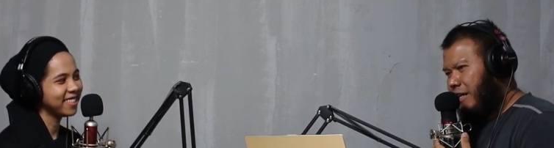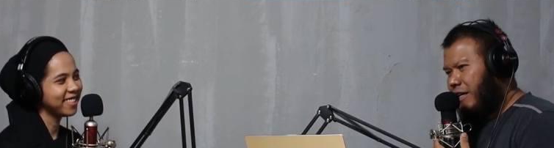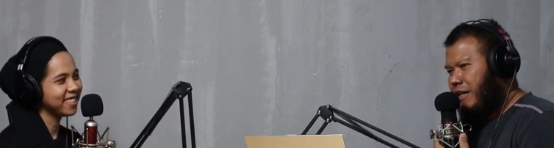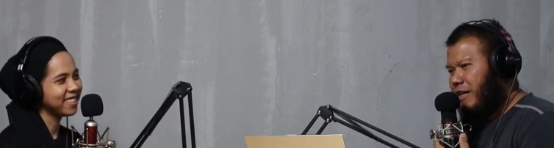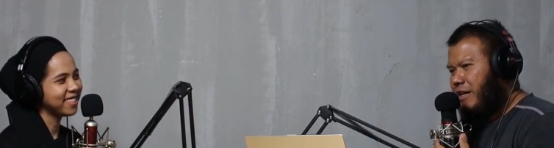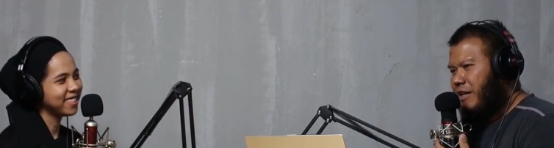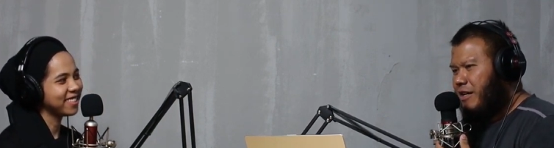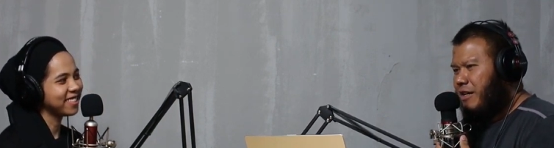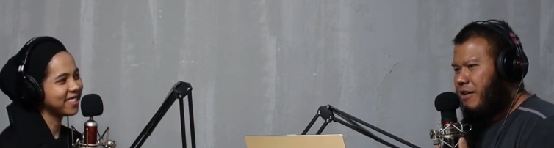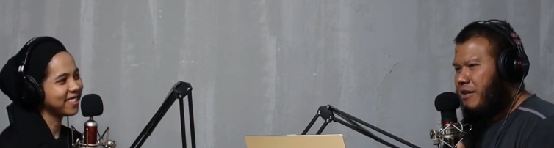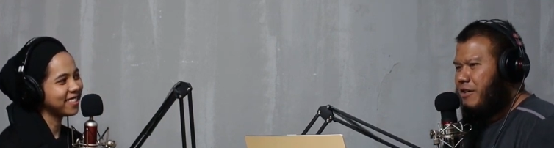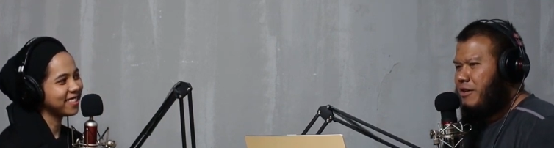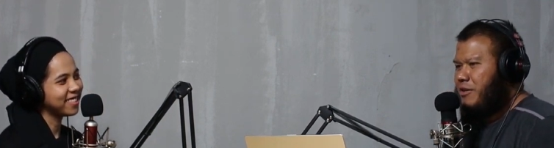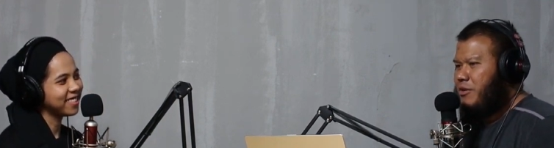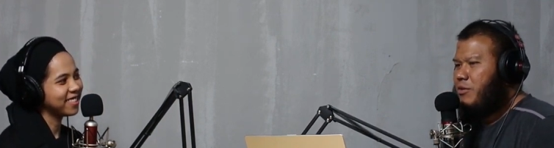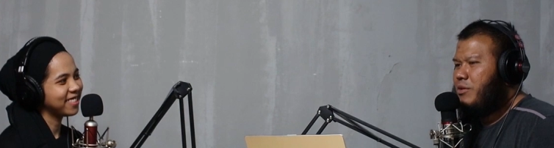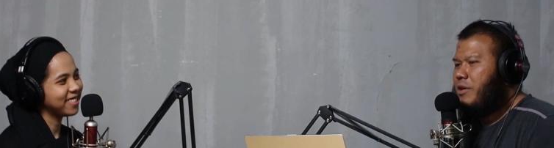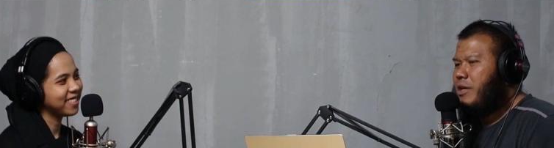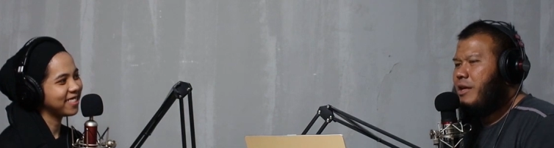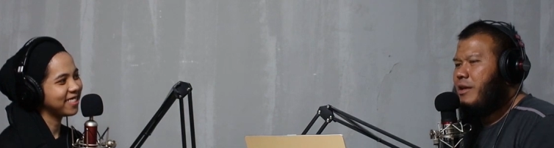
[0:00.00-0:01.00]

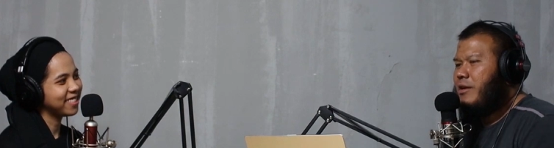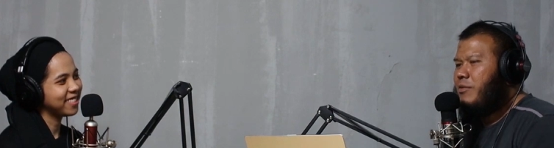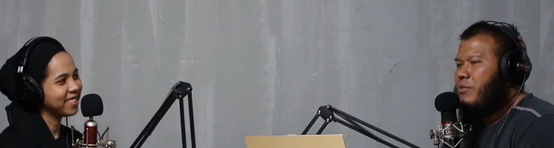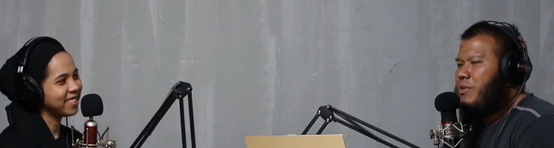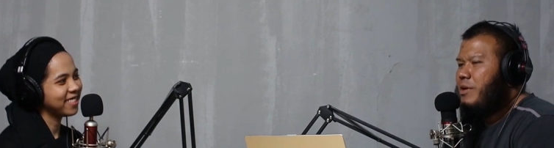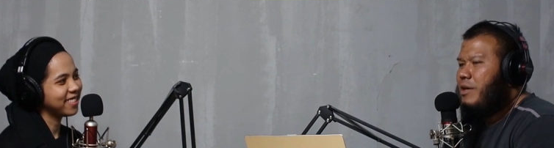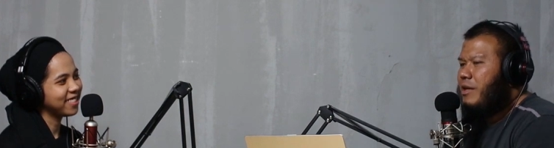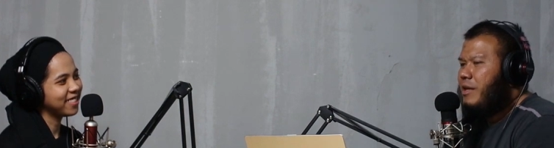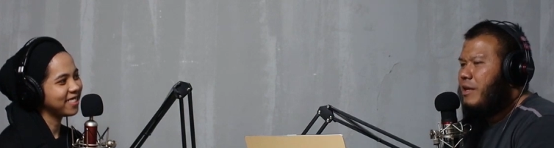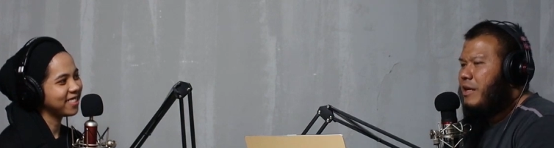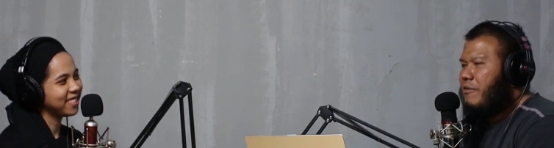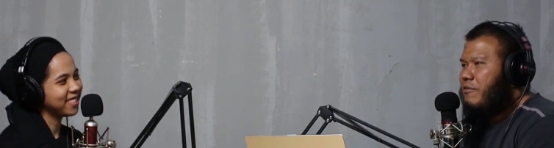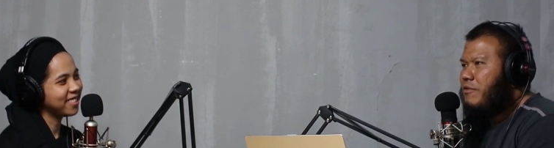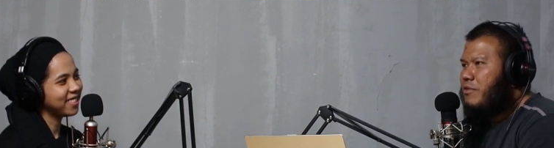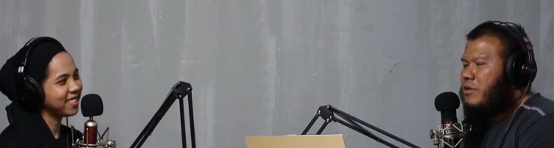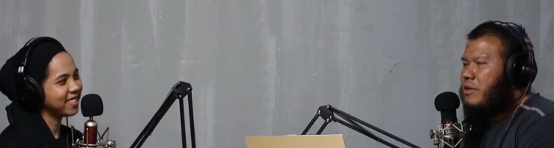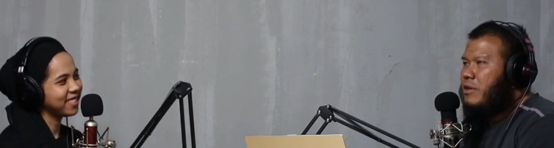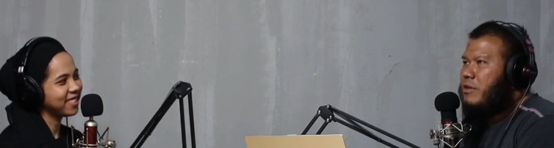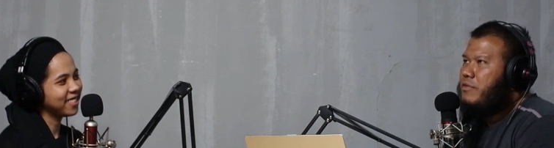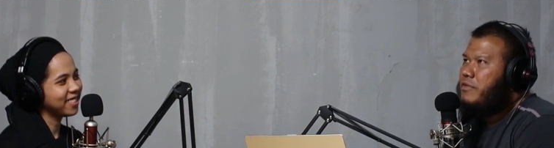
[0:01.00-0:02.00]
Speaker 1: Uh, okay, we
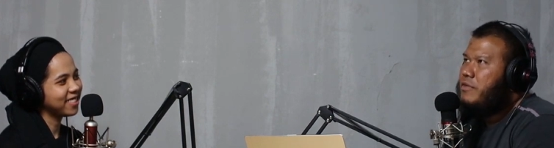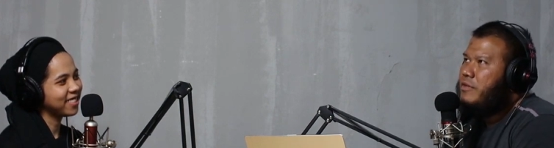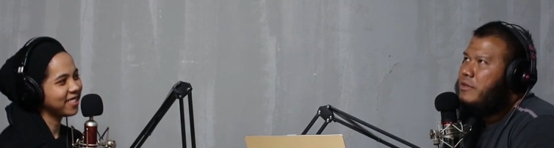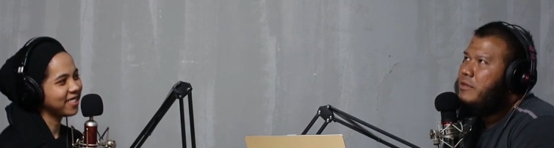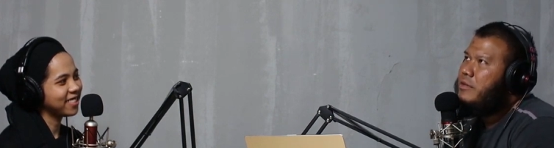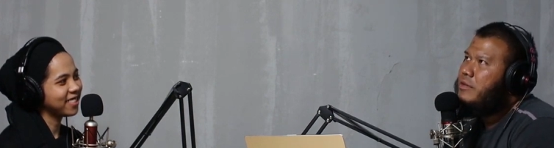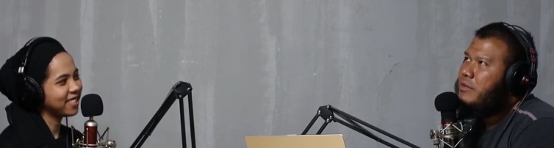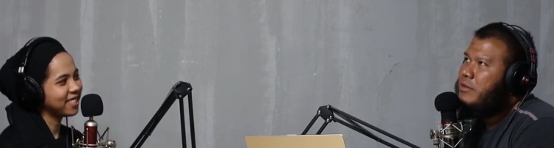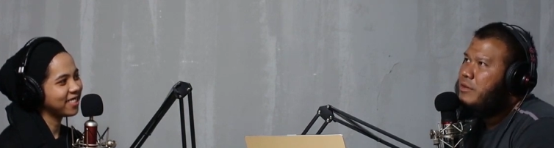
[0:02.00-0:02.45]
left off